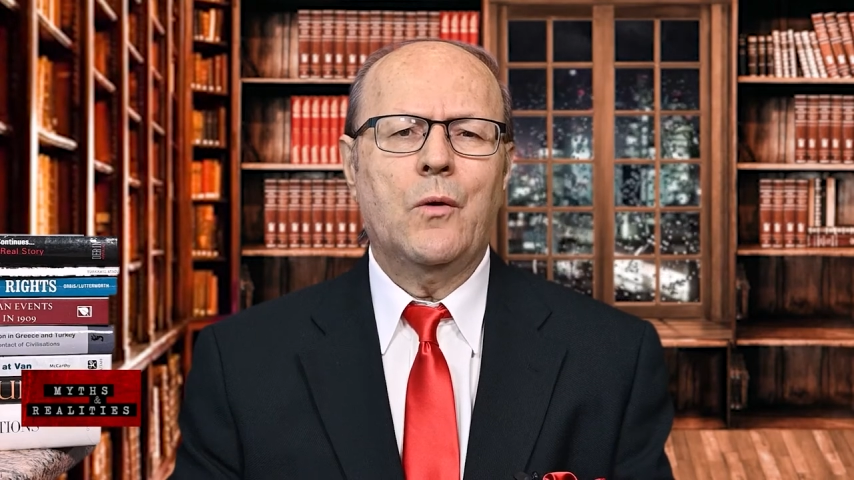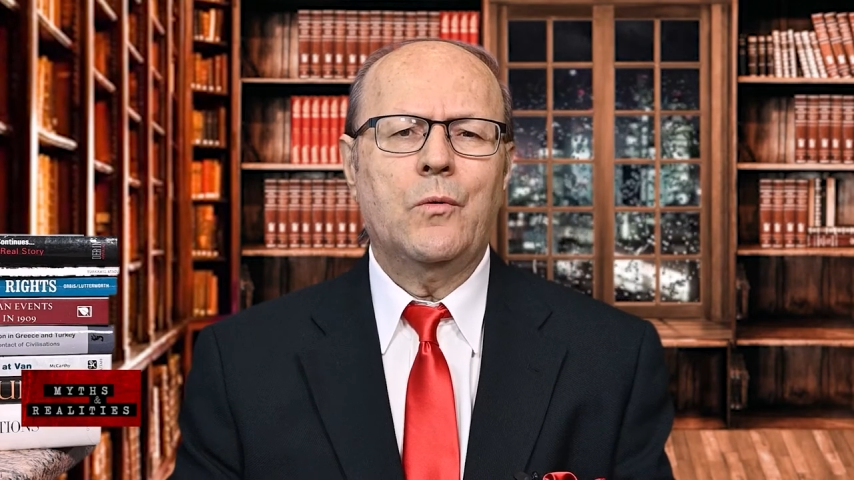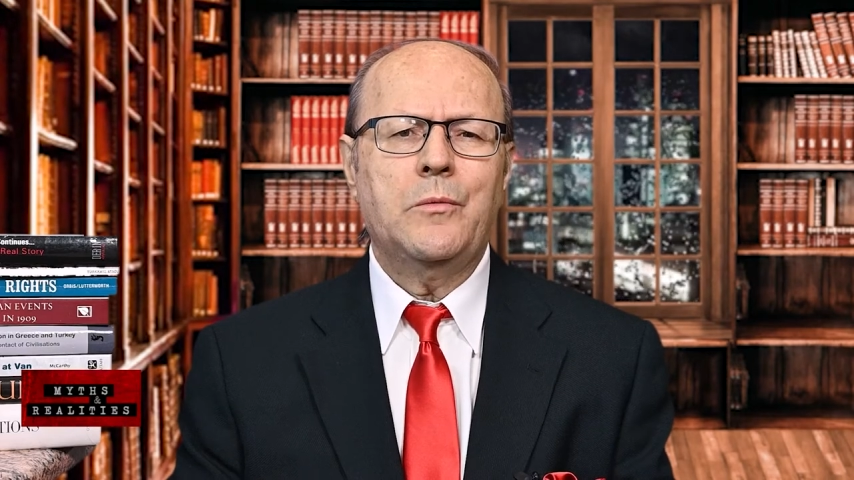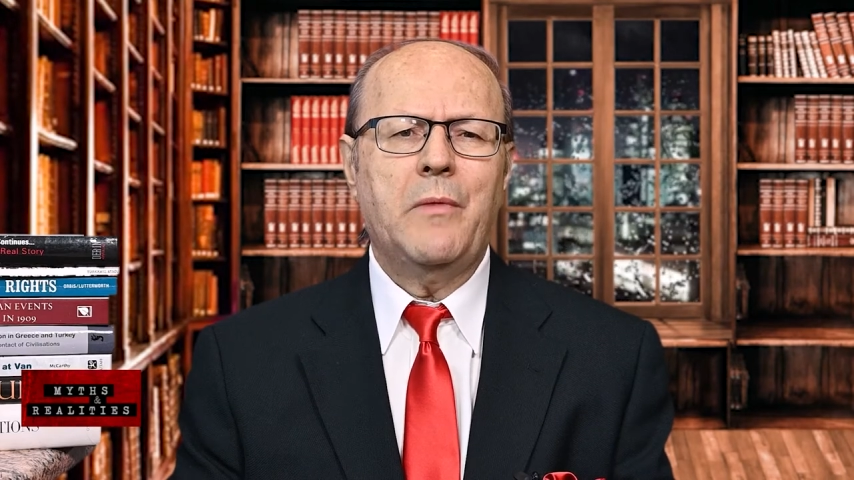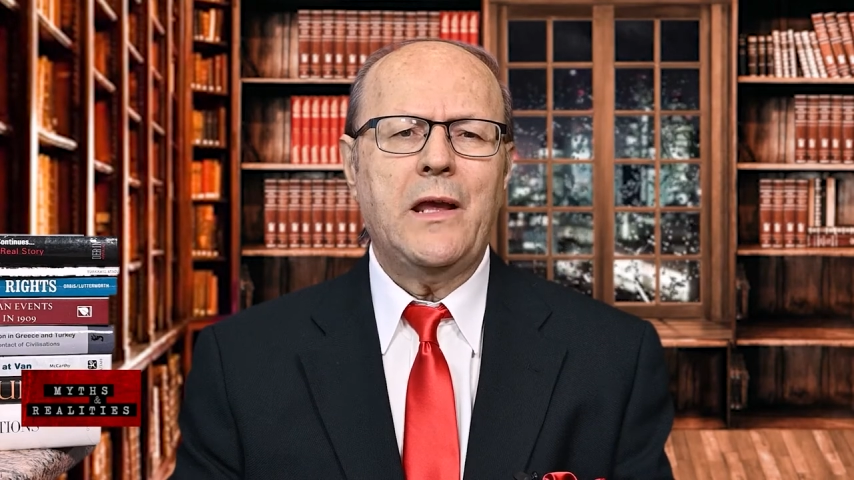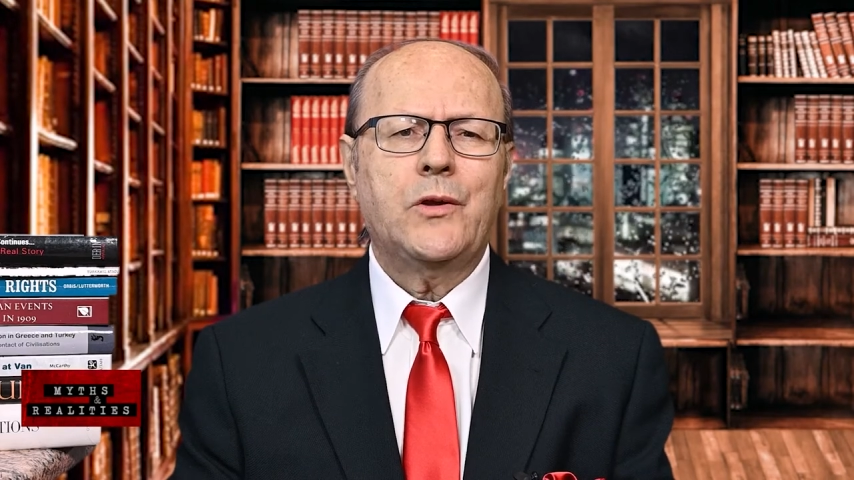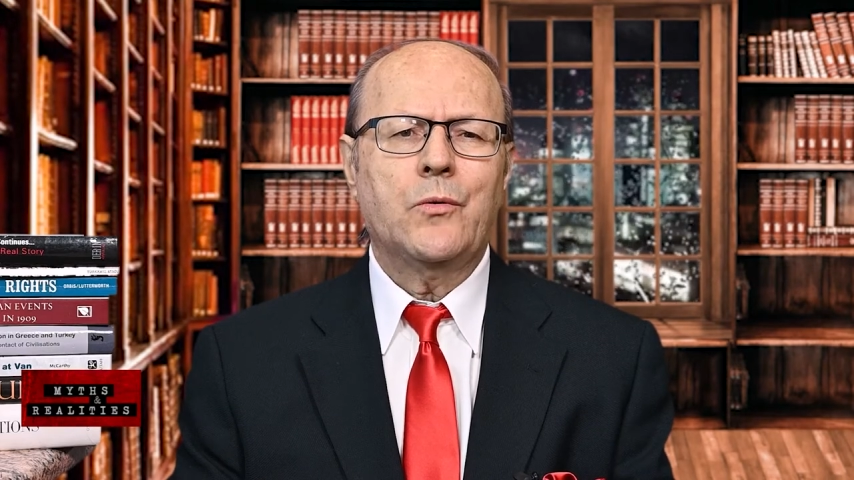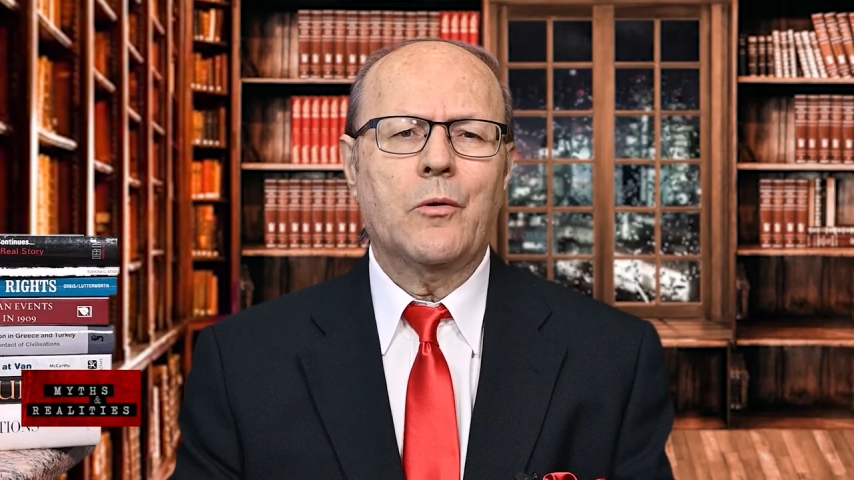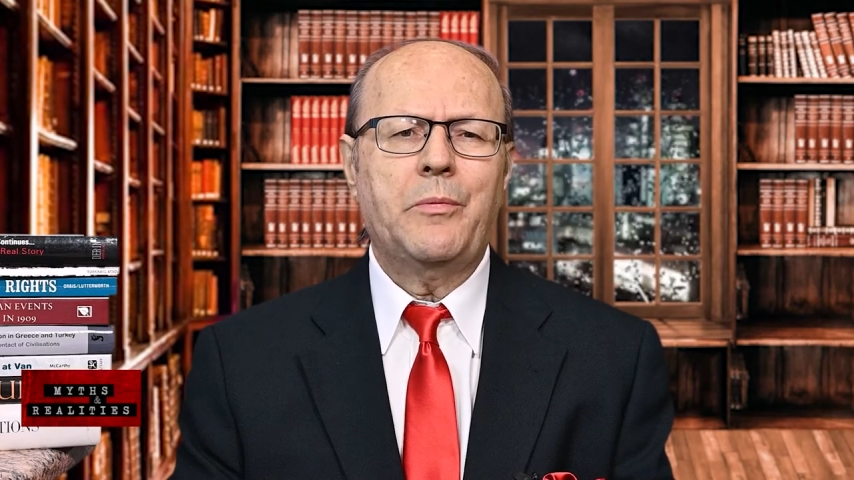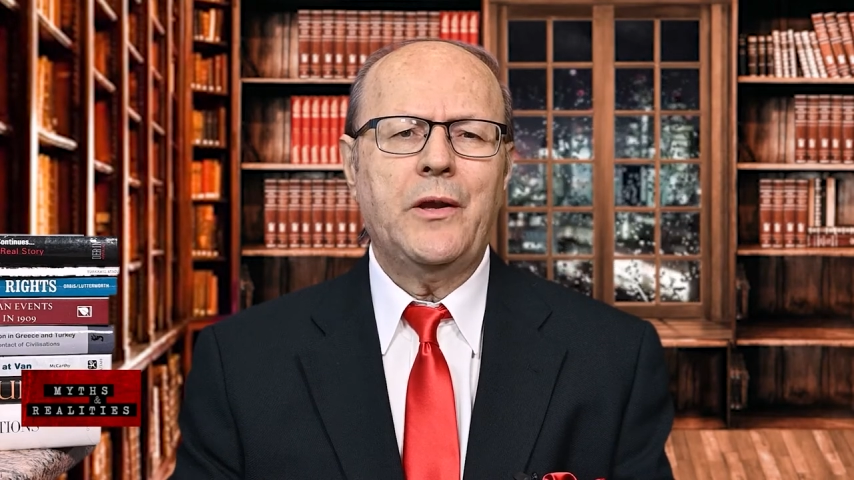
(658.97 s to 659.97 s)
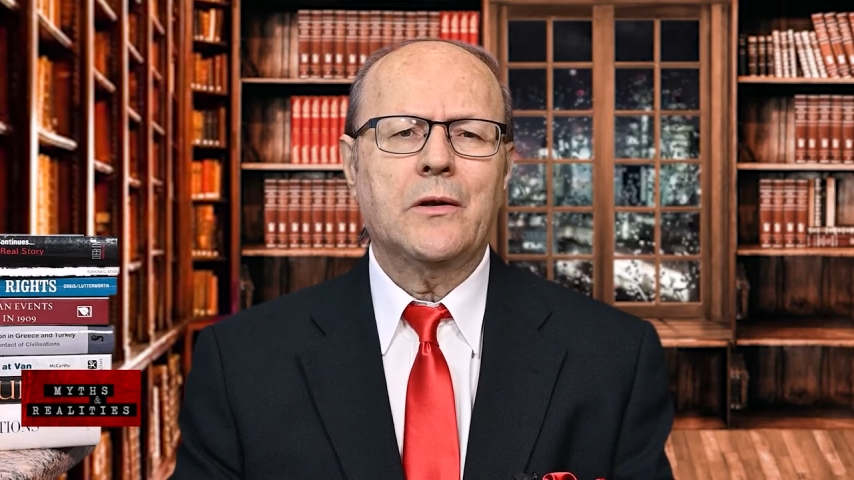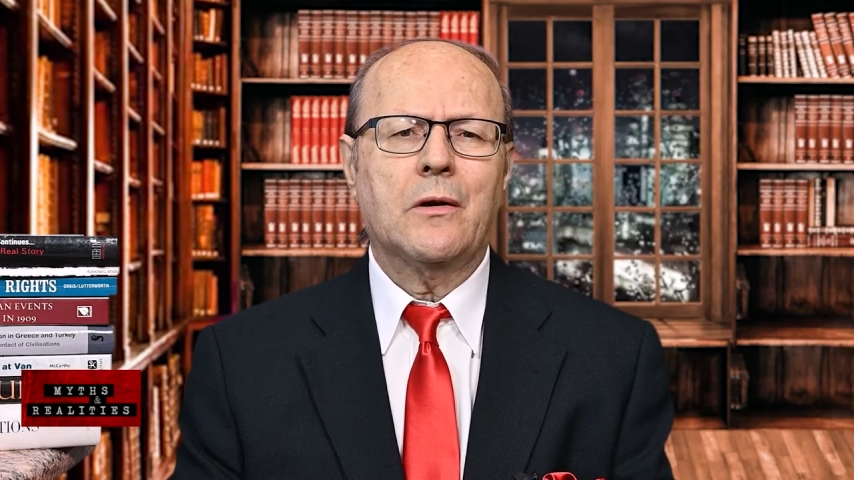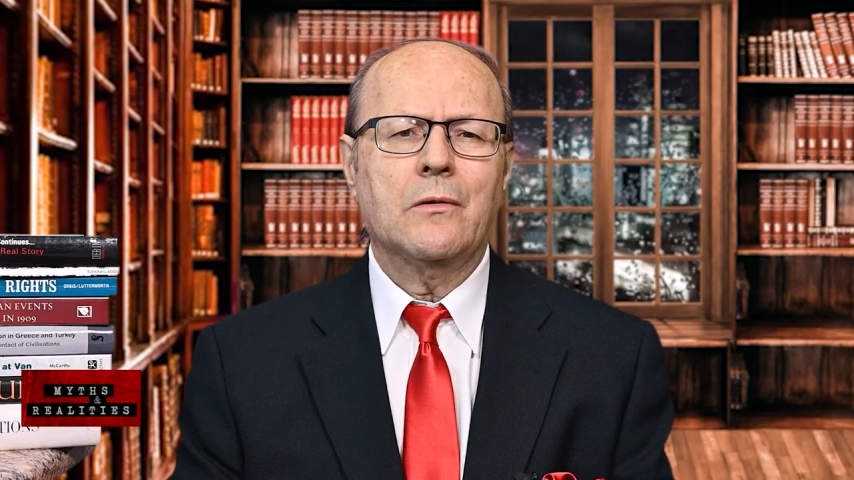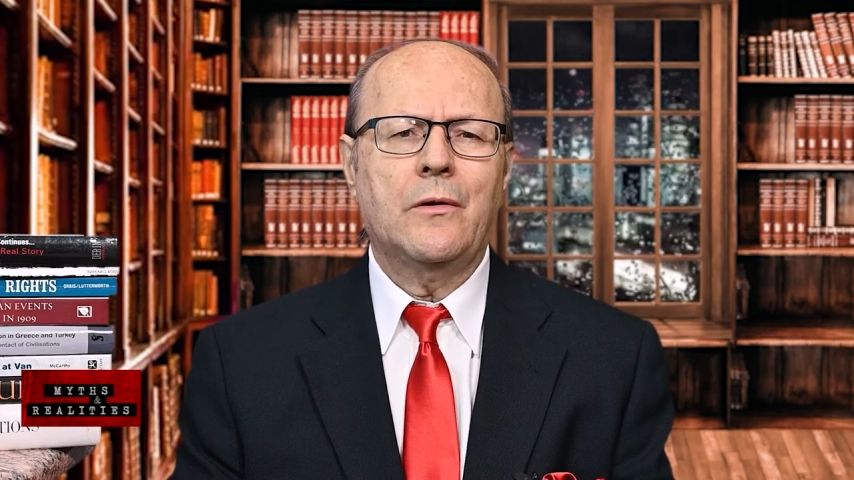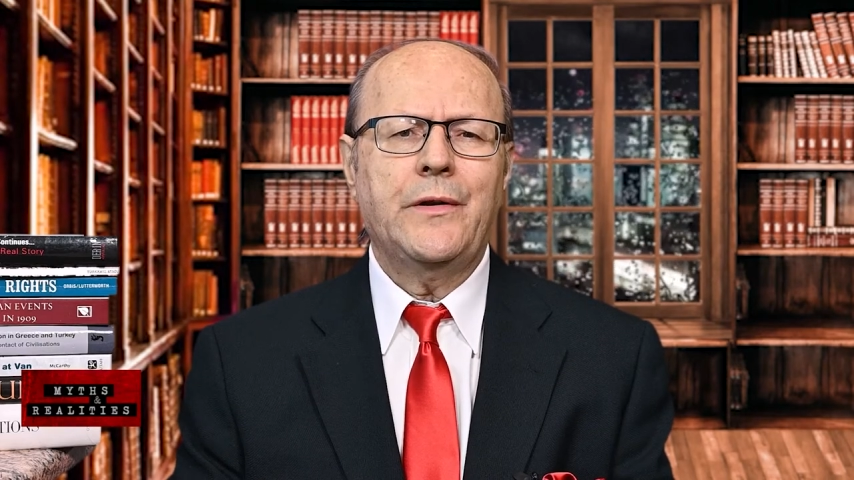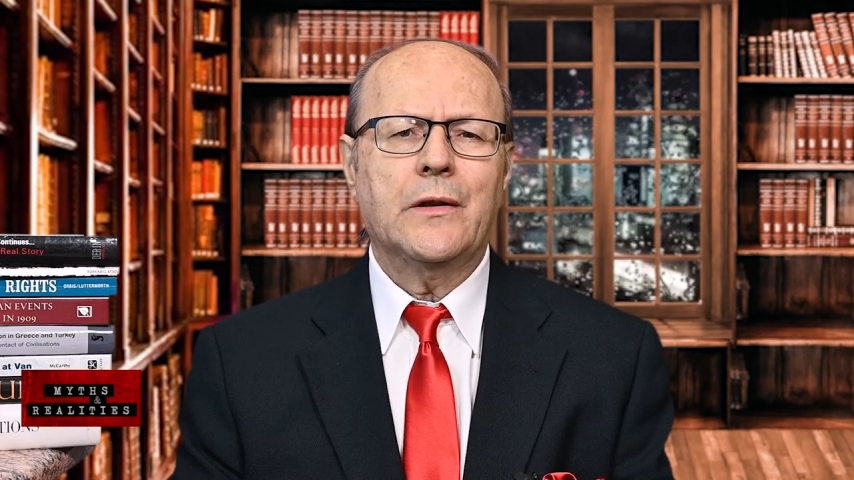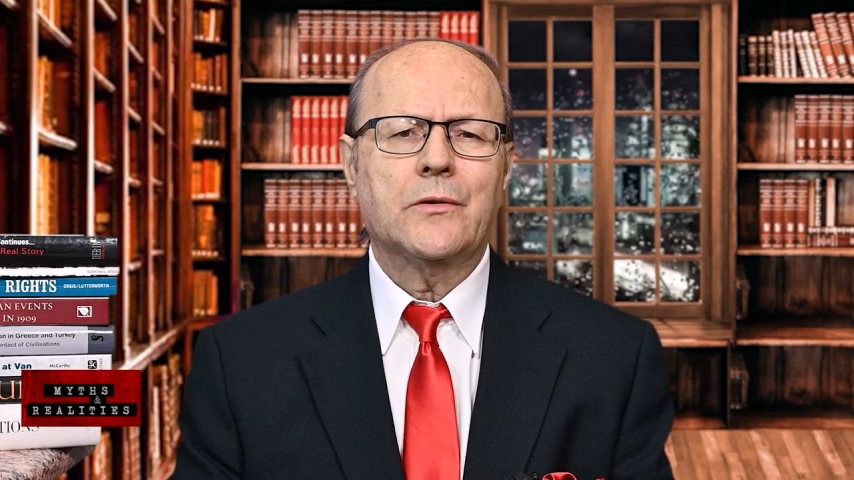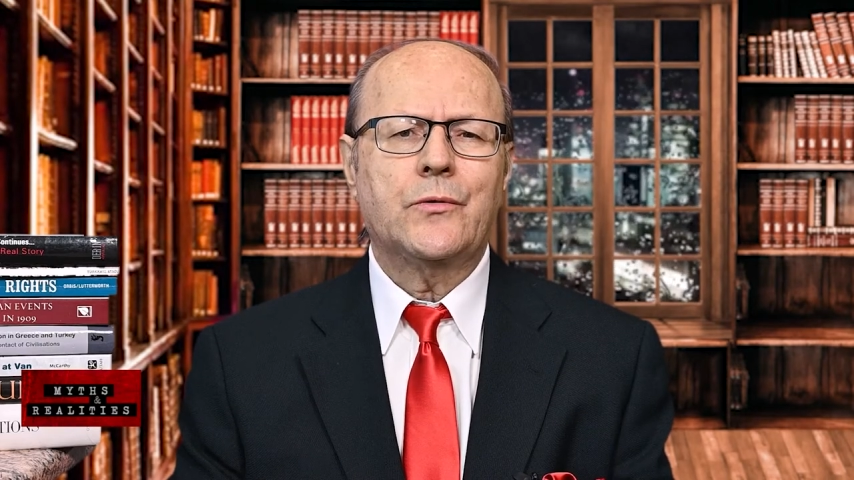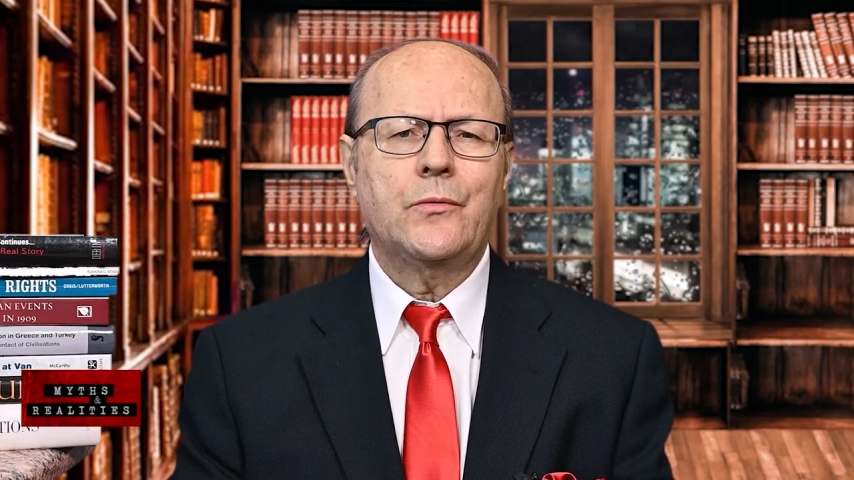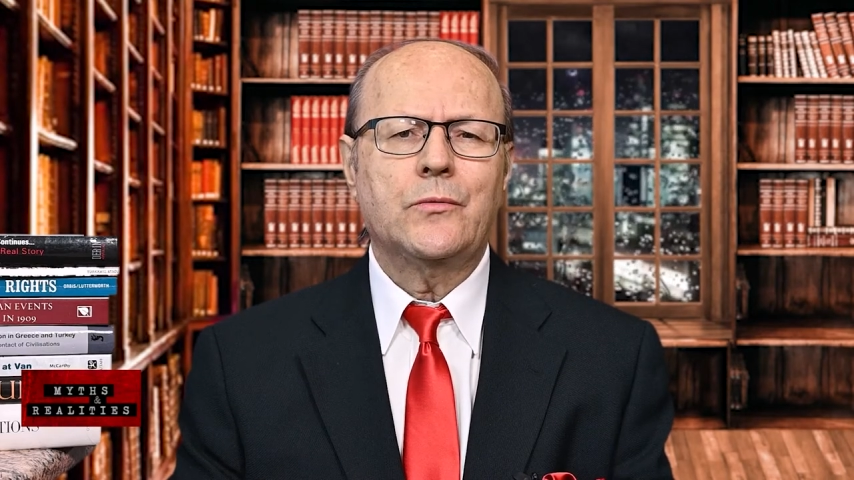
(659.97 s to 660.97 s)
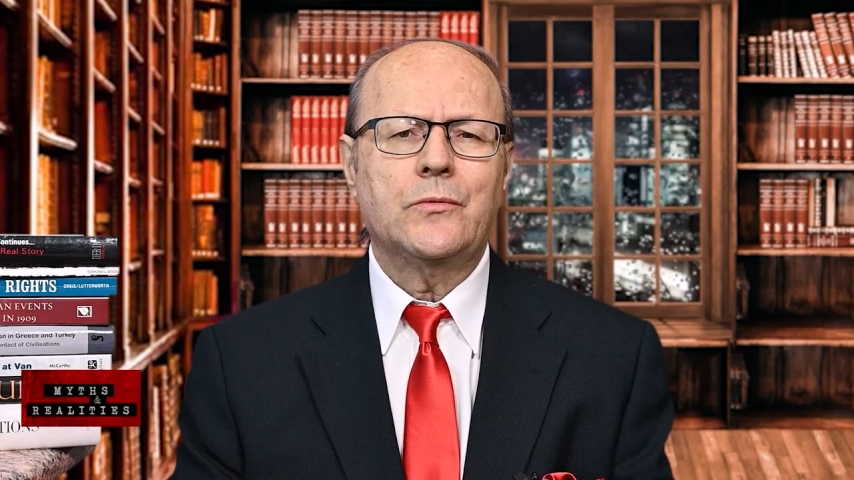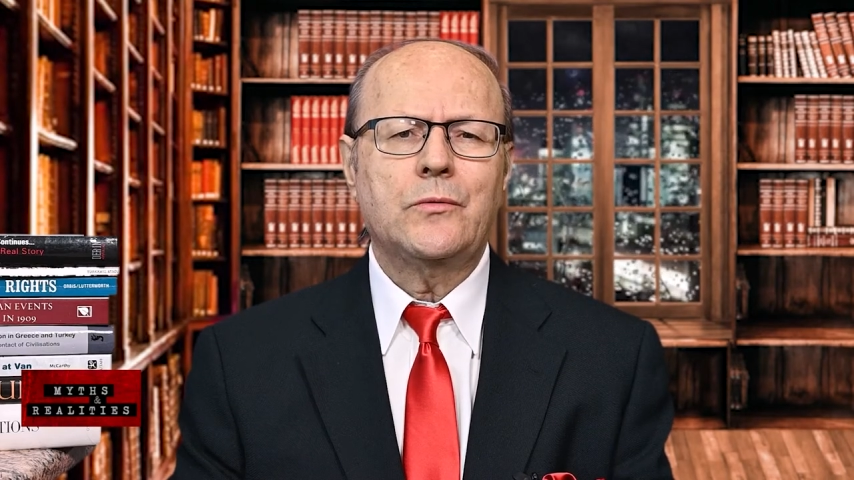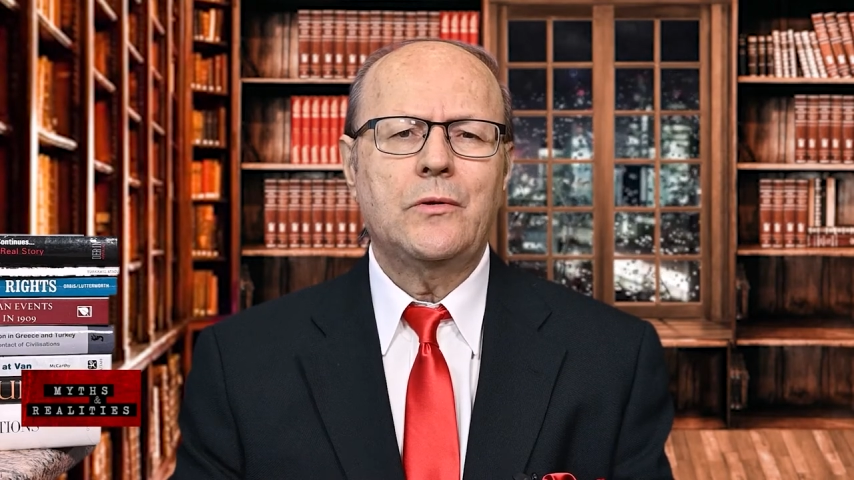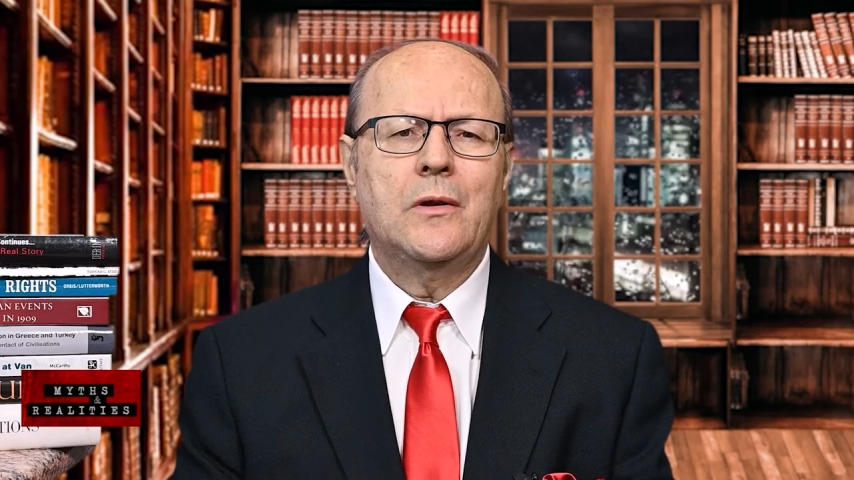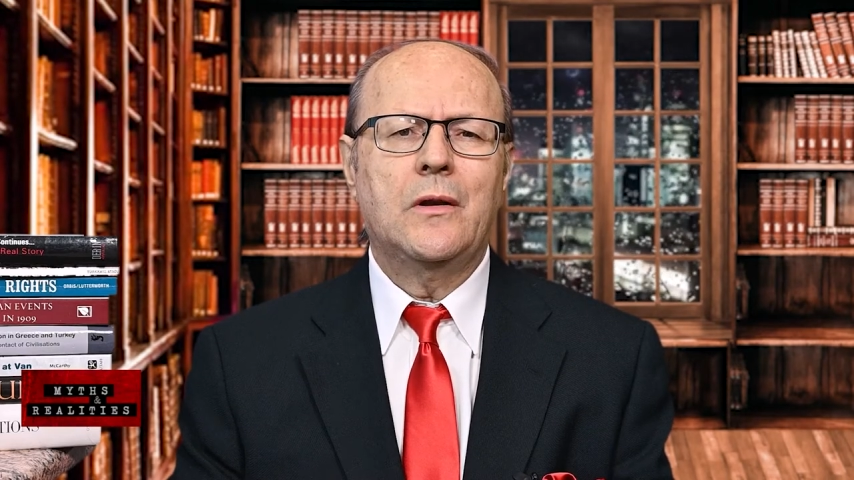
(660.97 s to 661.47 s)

would make European colonial rule